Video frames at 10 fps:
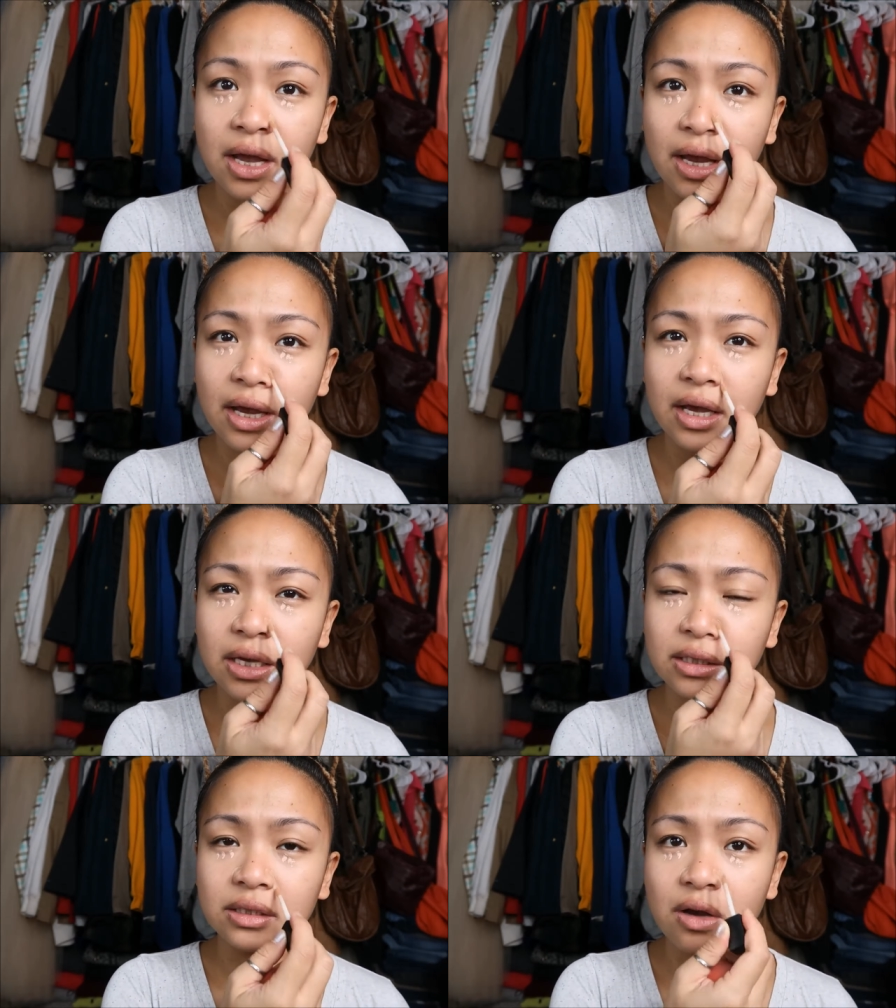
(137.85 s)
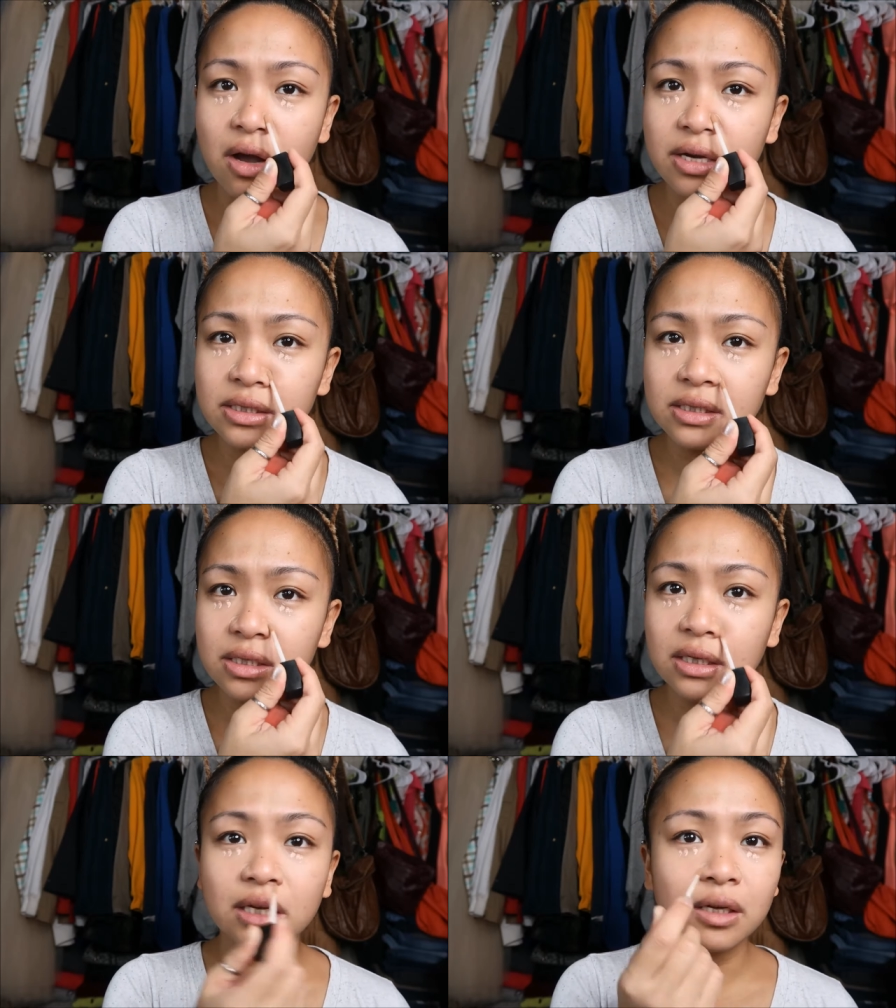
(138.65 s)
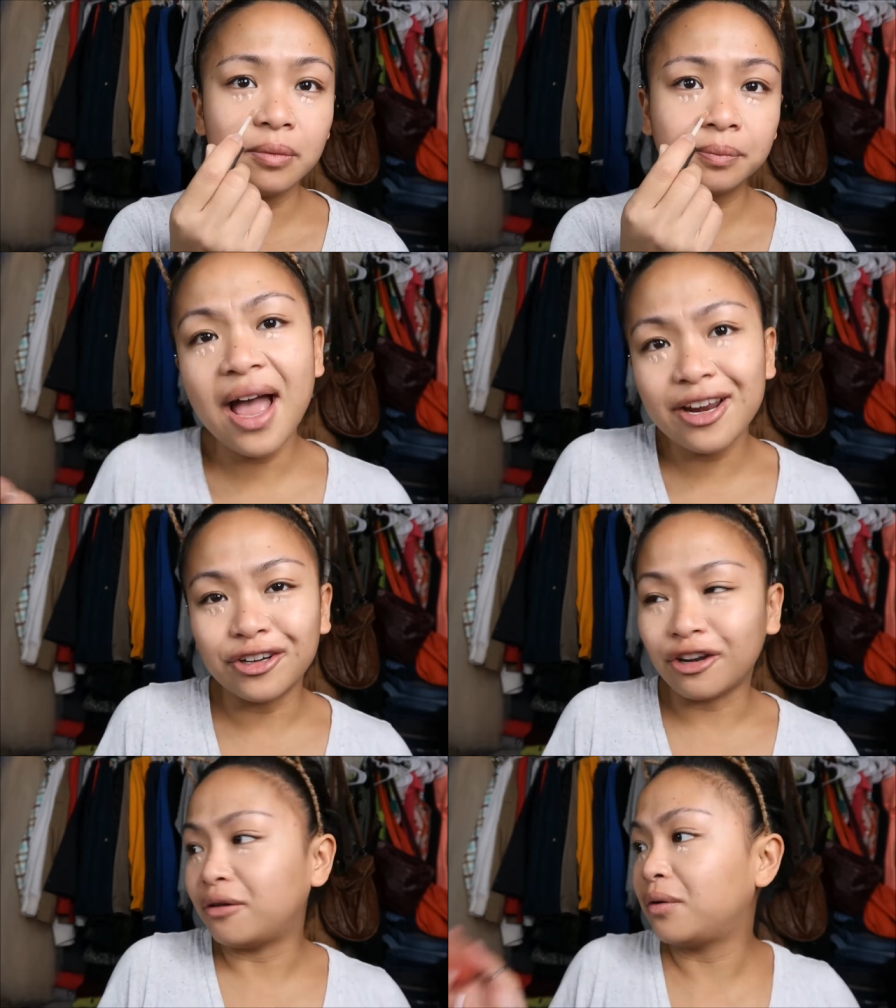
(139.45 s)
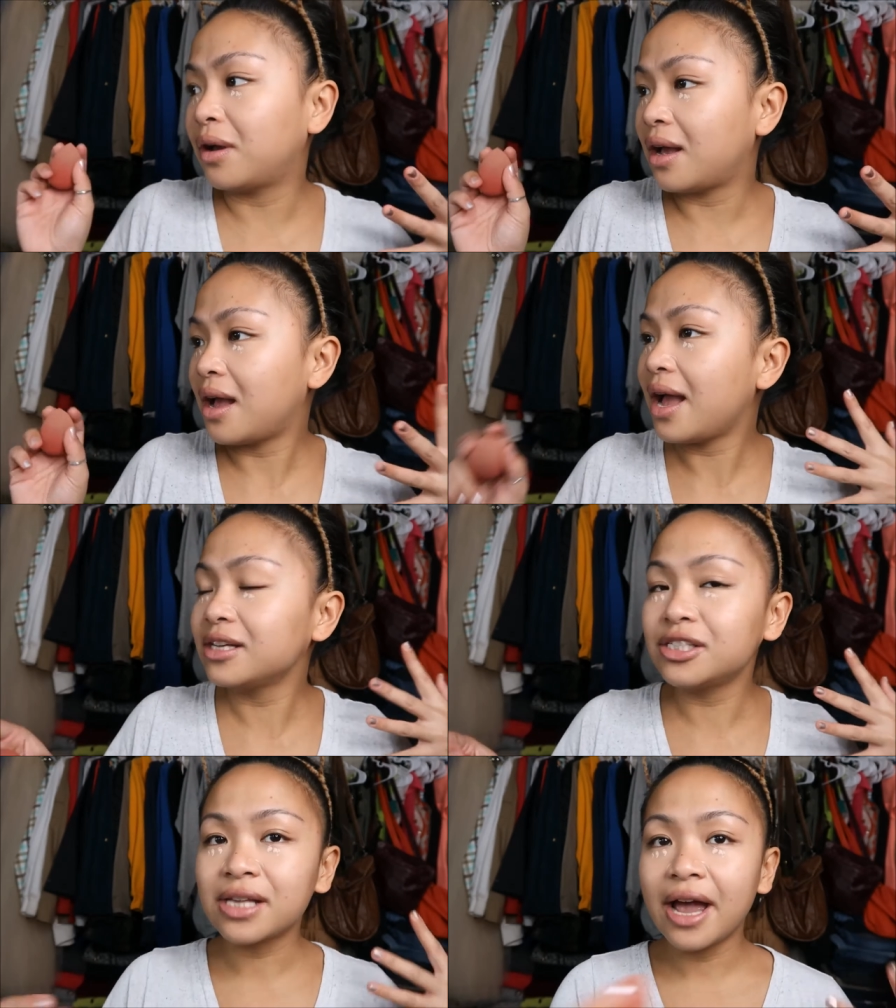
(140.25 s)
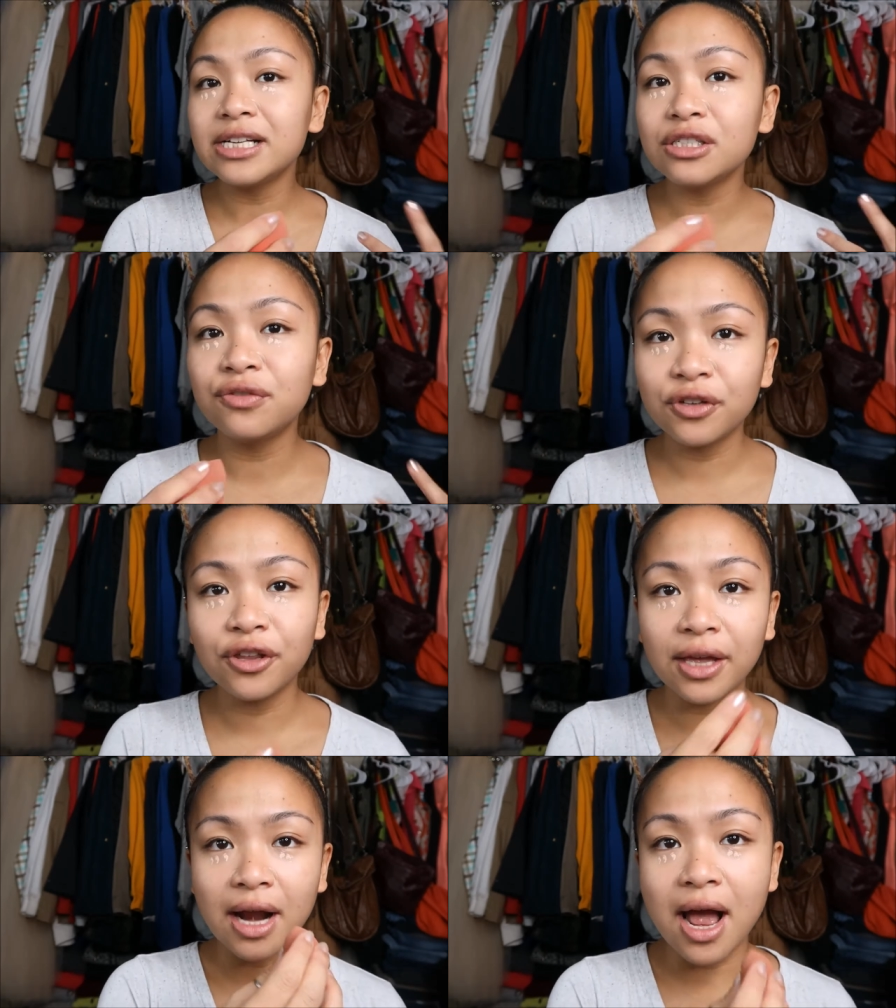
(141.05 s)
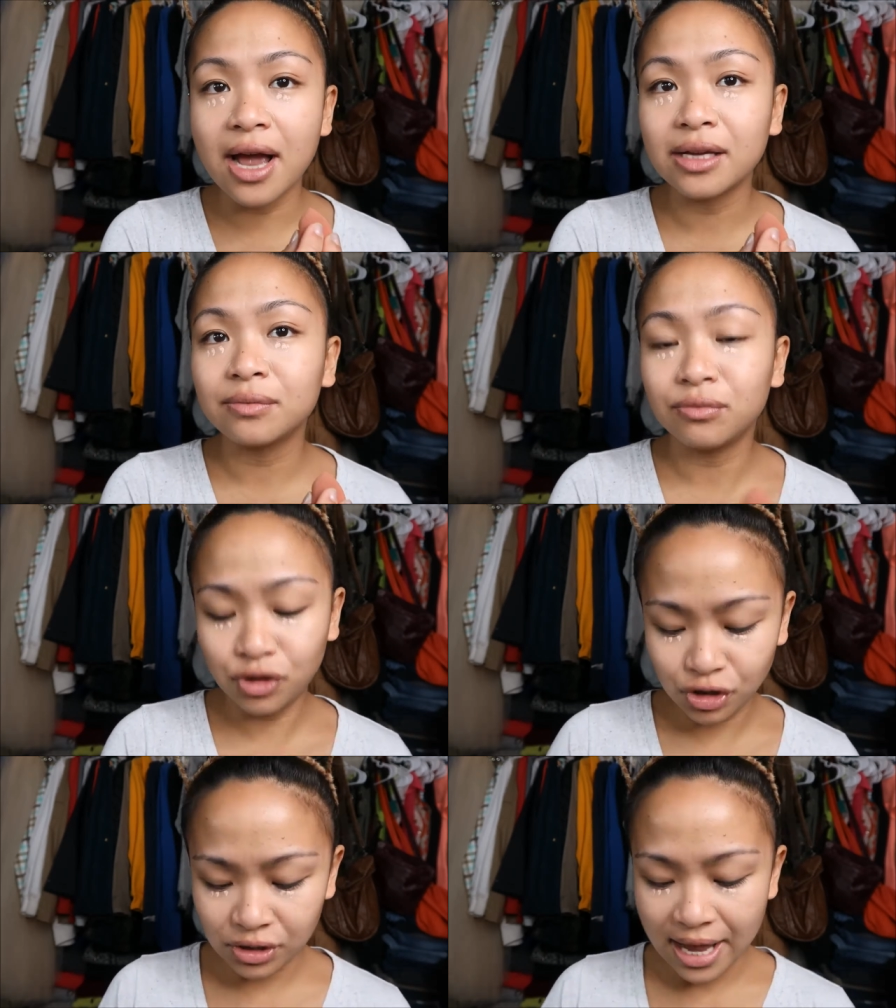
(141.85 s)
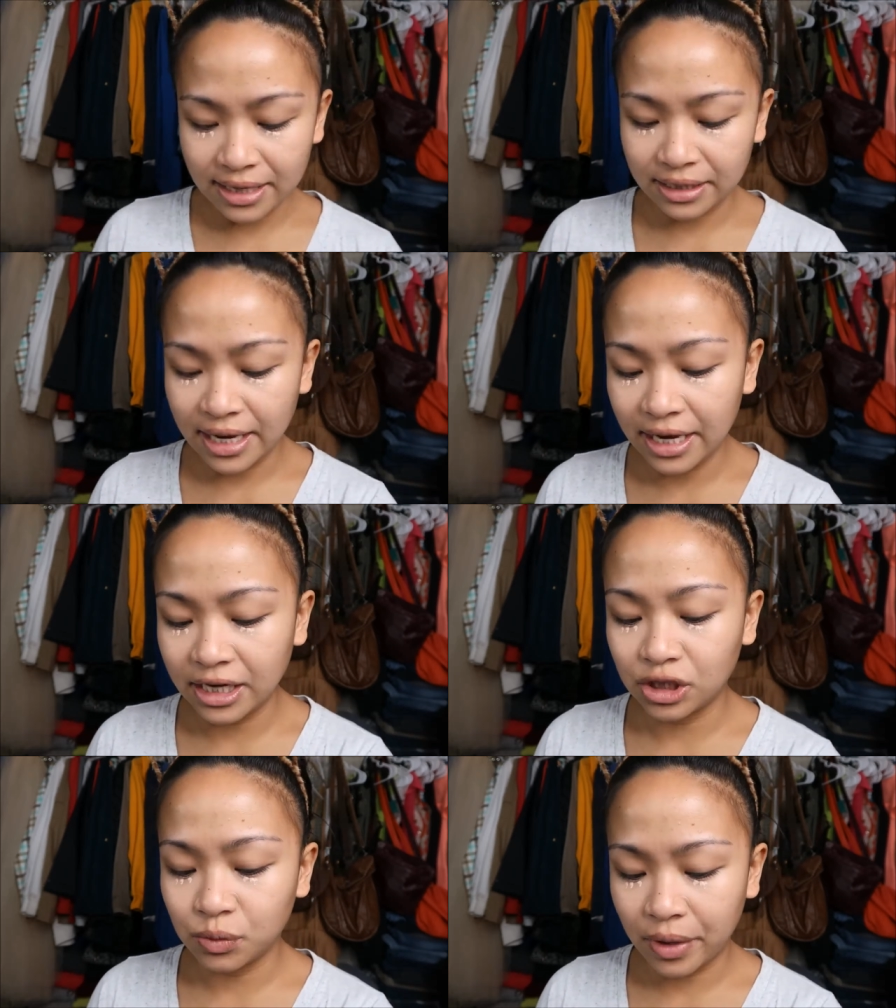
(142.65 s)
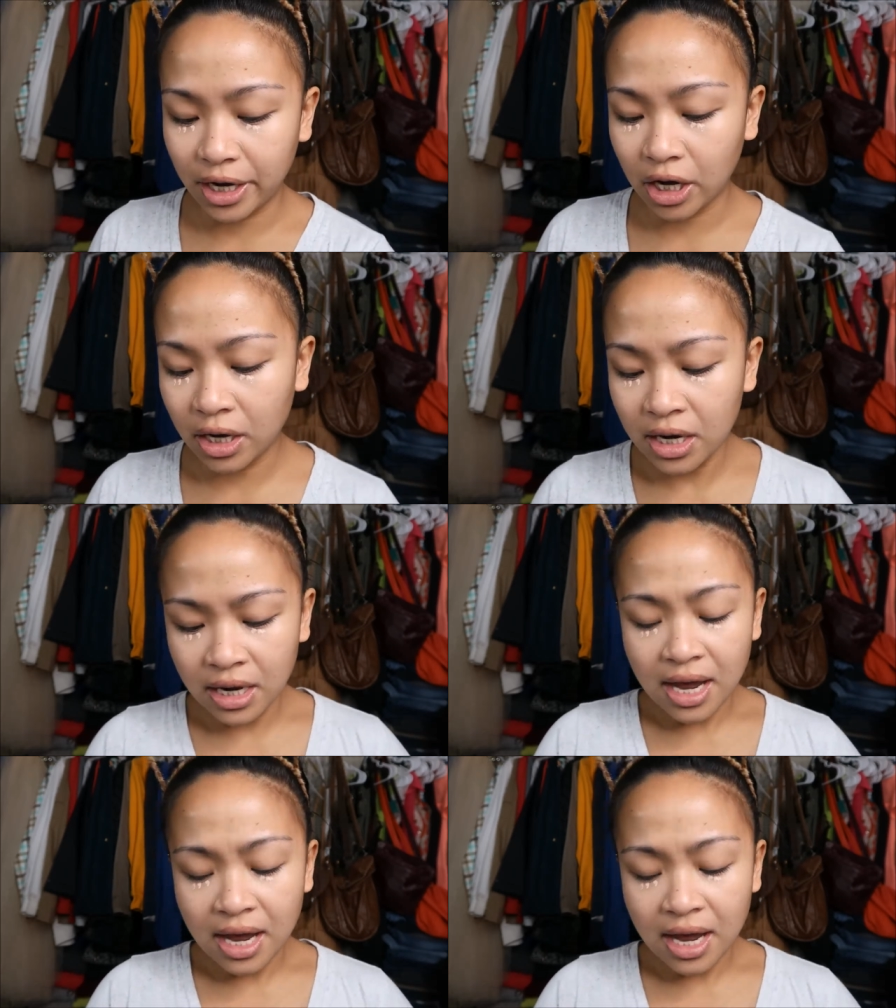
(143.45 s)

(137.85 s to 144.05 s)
And honestly, I don't know, I just feel that I'm just at an age where